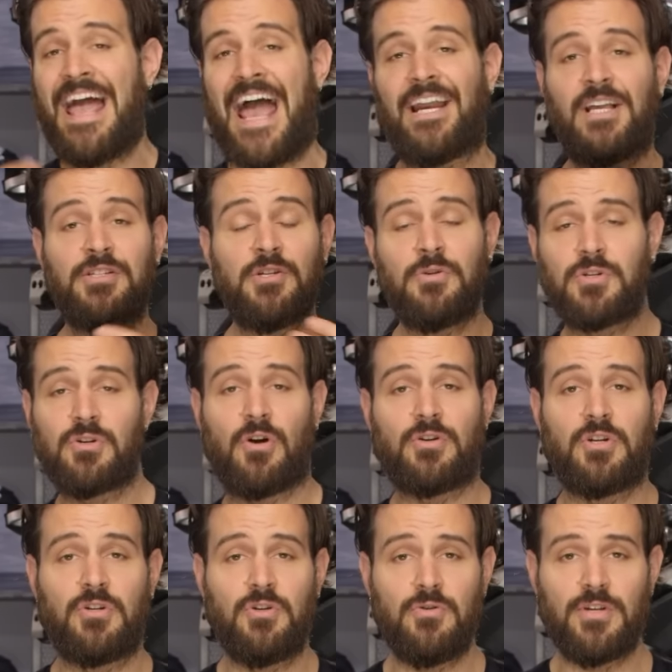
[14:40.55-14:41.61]
And as you start
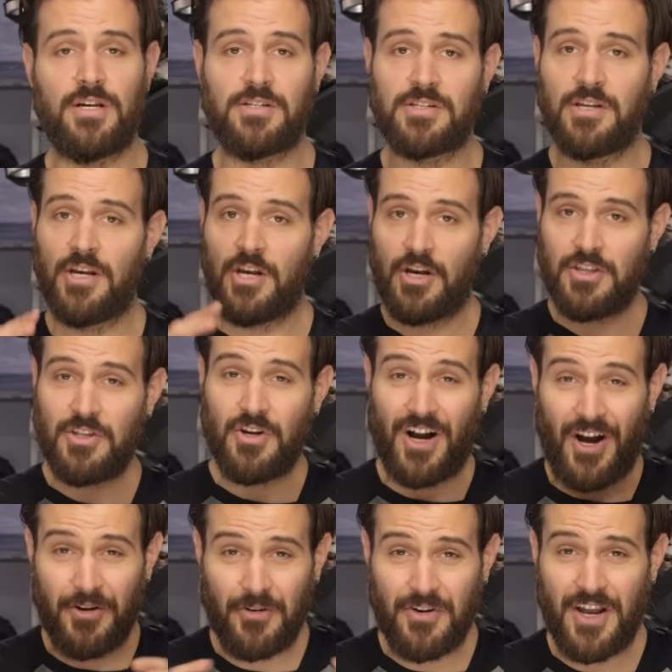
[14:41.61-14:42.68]
to do this, your
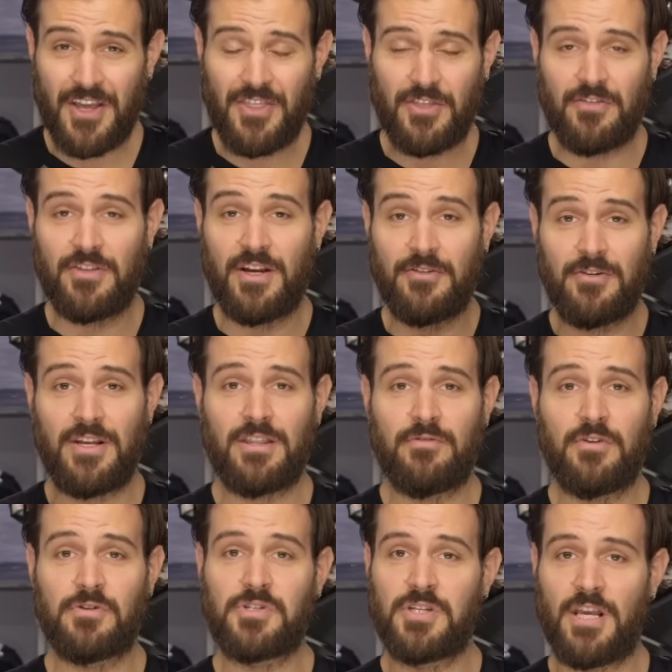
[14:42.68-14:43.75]
underneath, the underneath of
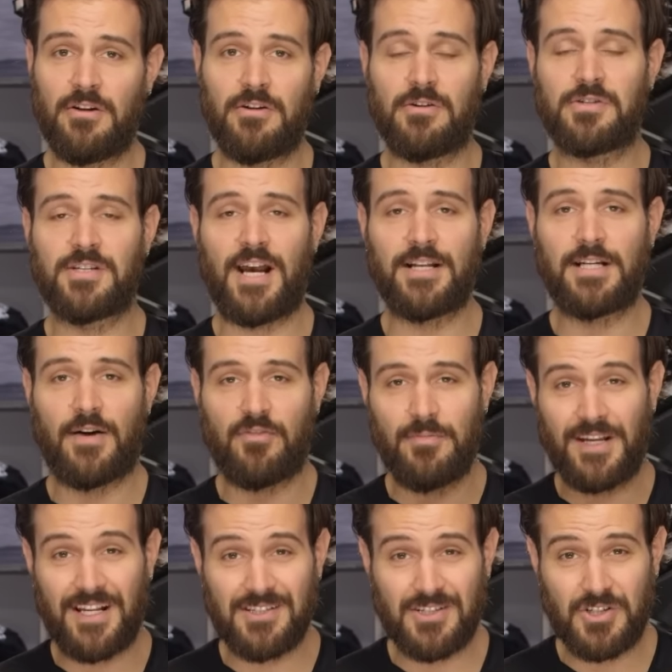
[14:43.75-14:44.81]
your seat or your side cover
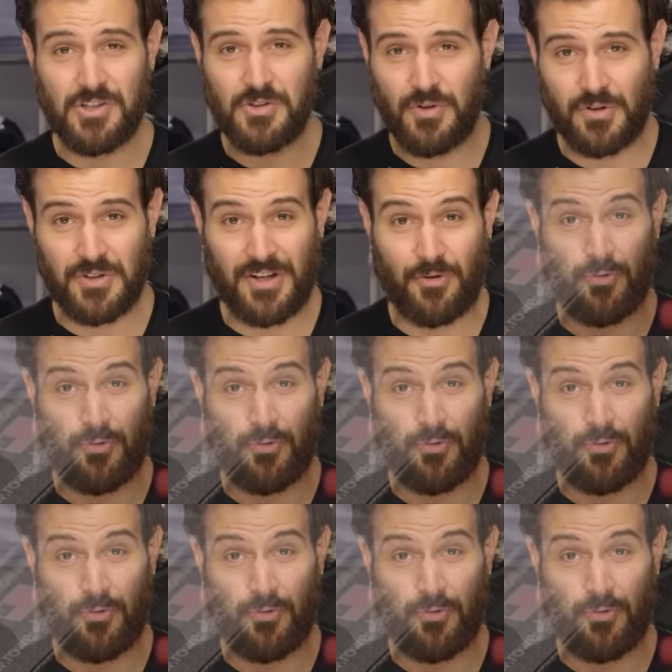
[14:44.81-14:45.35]
begins to just look like